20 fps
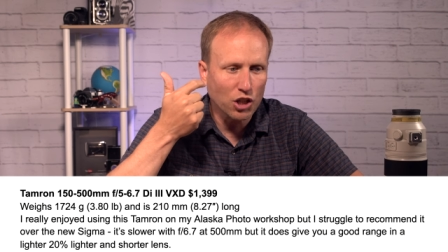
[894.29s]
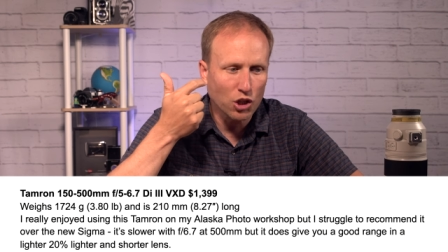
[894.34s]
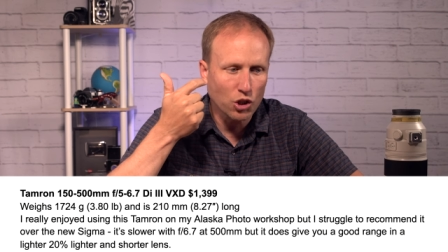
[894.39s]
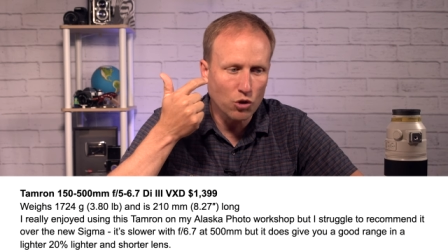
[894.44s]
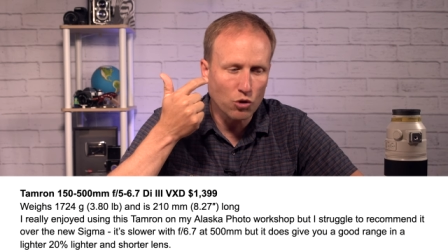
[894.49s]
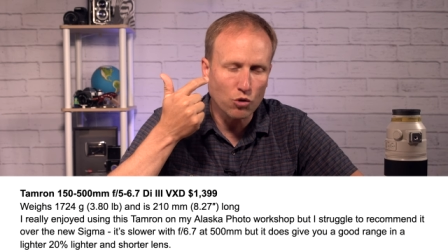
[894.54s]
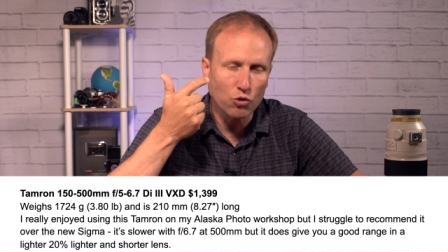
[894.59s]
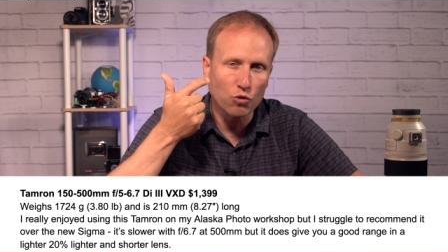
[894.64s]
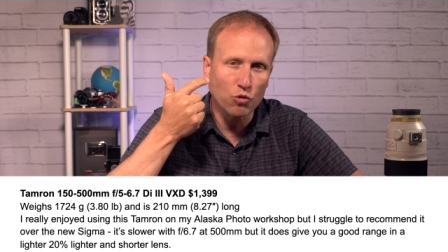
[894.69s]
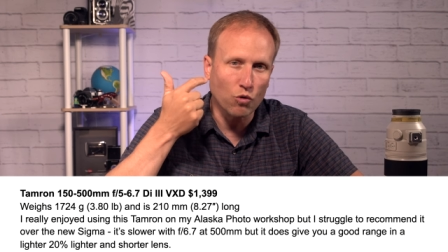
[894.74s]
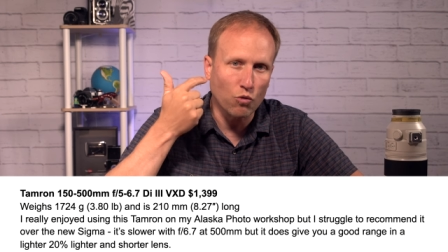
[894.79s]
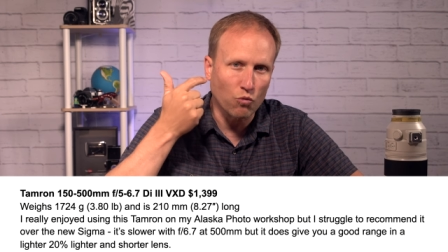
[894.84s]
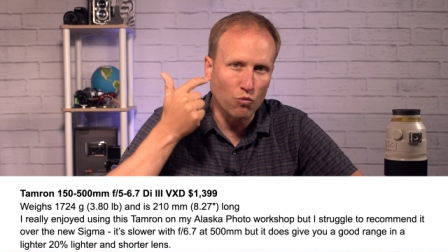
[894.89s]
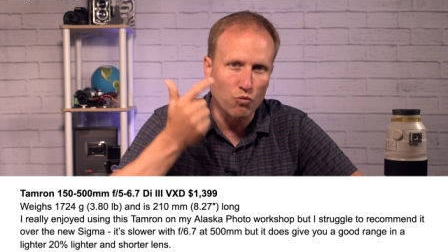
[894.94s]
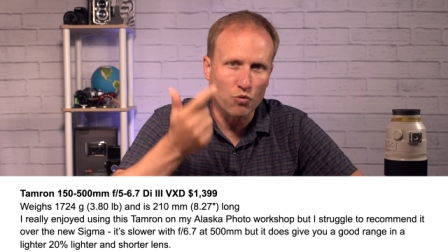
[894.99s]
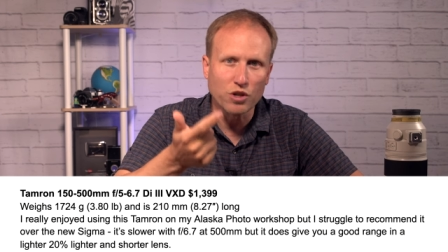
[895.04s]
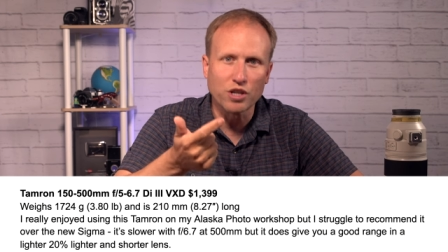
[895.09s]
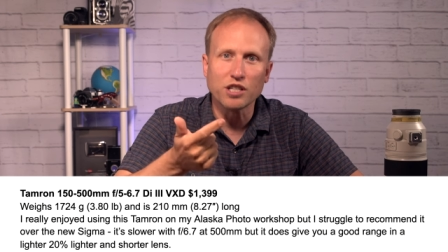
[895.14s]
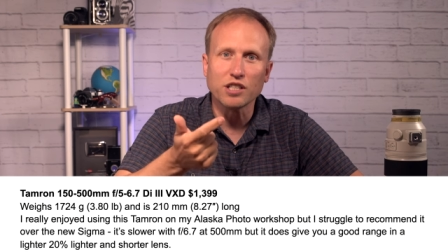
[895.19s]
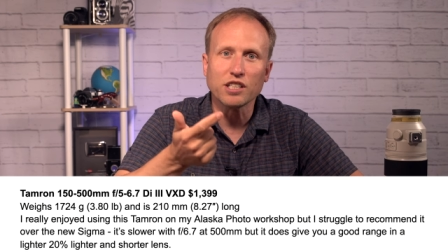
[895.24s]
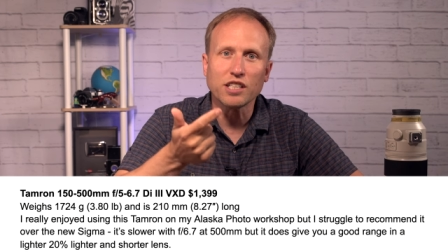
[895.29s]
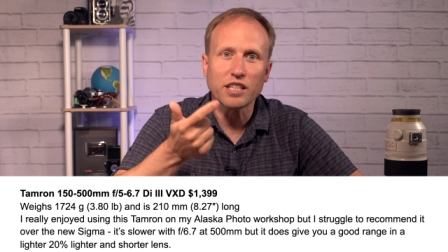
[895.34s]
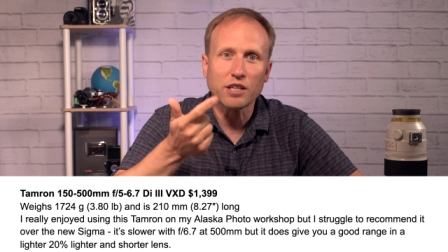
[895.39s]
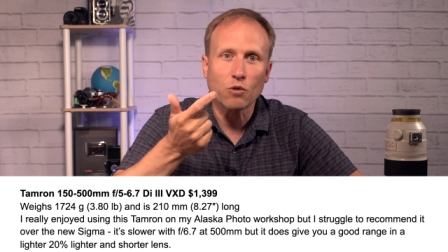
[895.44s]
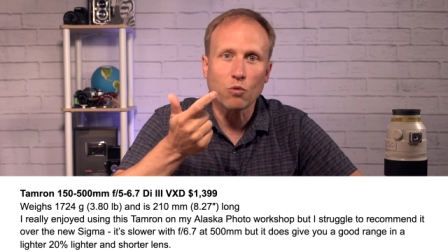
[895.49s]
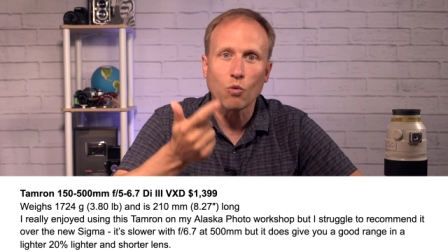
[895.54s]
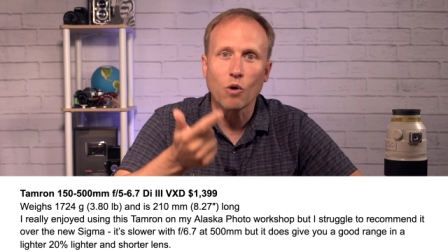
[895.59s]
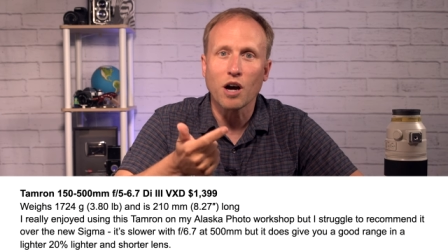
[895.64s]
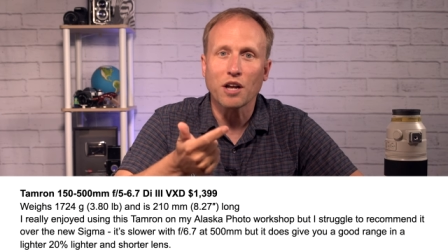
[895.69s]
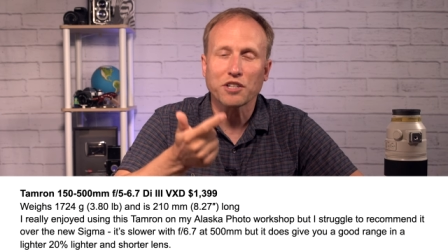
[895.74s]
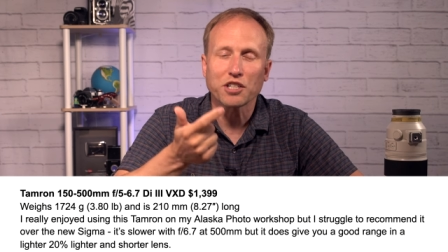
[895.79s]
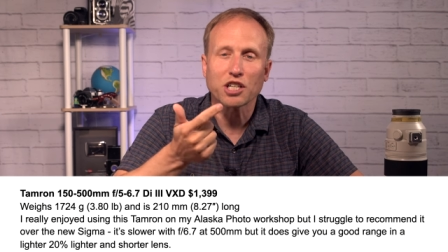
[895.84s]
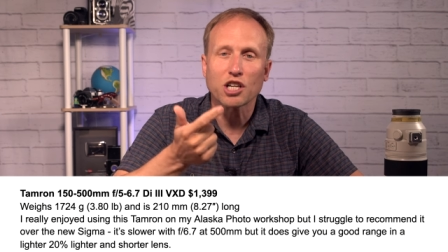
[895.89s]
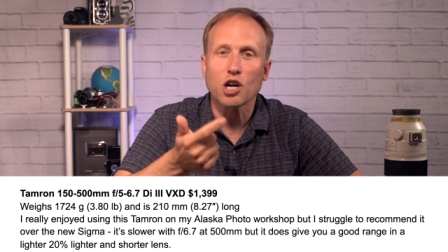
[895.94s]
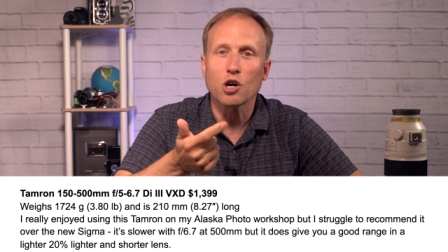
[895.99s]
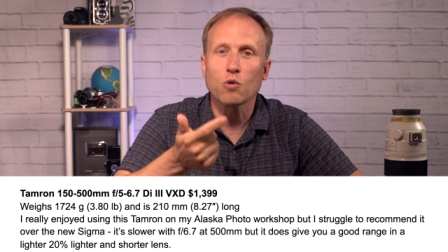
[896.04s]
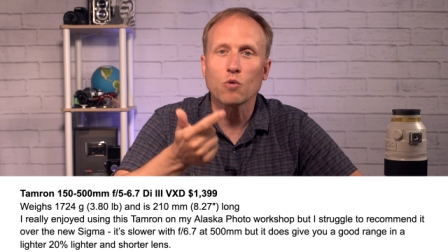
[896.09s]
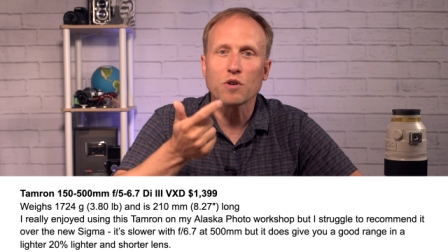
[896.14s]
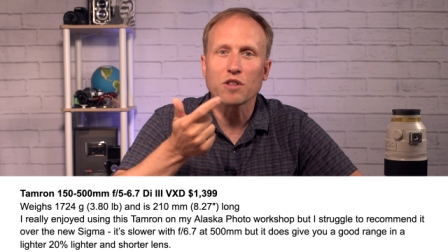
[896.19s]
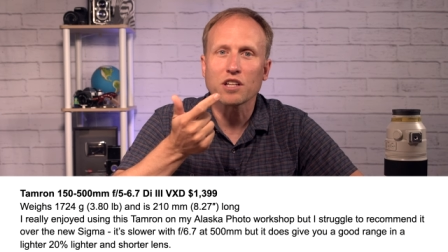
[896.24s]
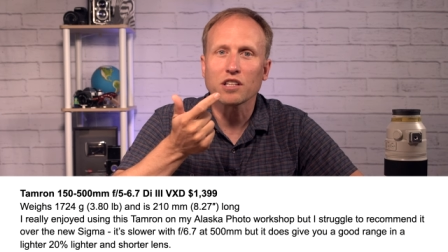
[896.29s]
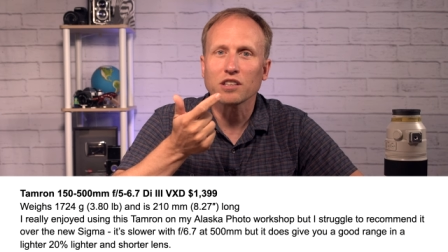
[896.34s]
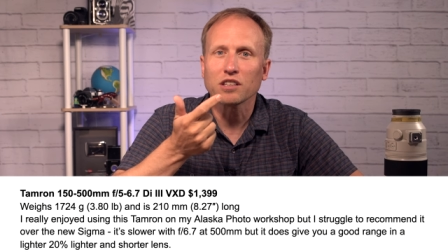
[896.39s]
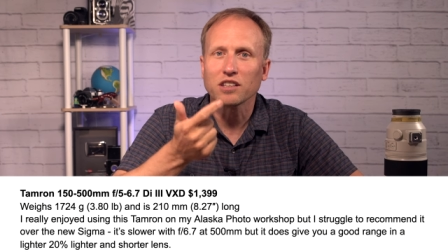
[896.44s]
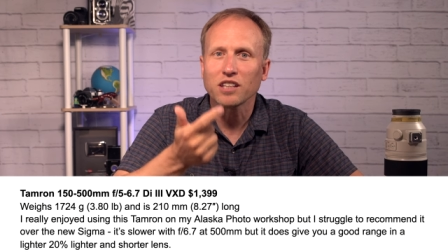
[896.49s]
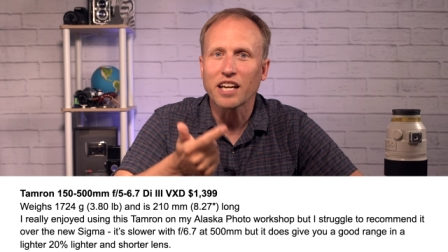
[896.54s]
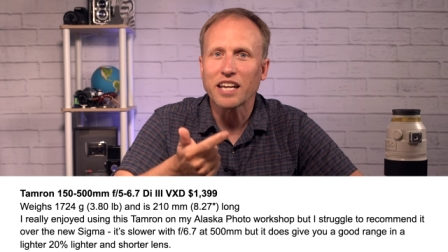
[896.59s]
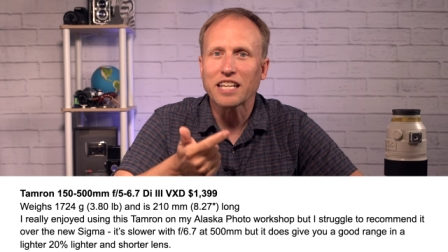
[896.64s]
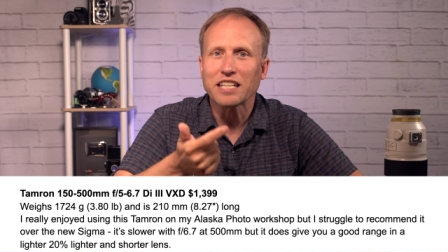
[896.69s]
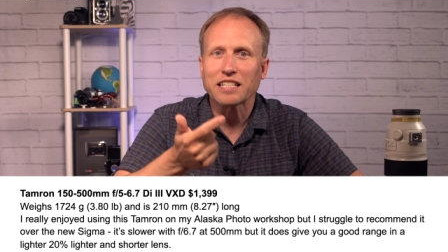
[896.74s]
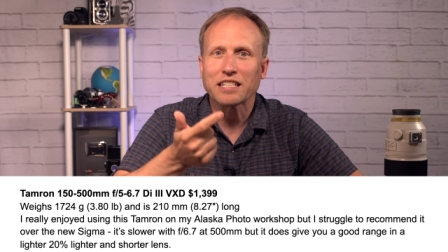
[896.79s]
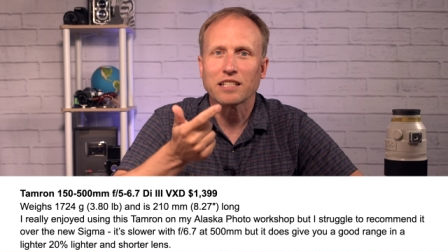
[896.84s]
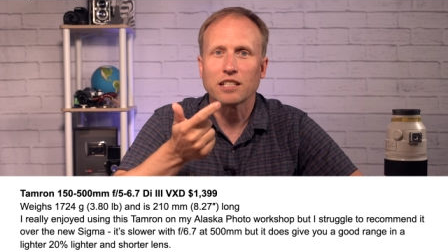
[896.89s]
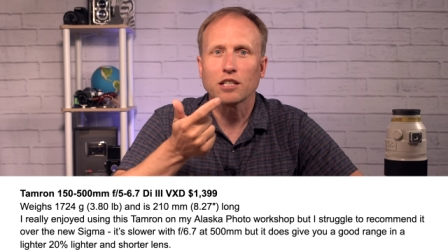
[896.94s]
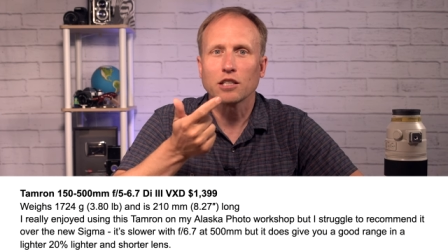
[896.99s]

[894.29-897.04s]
you really want to go with a light,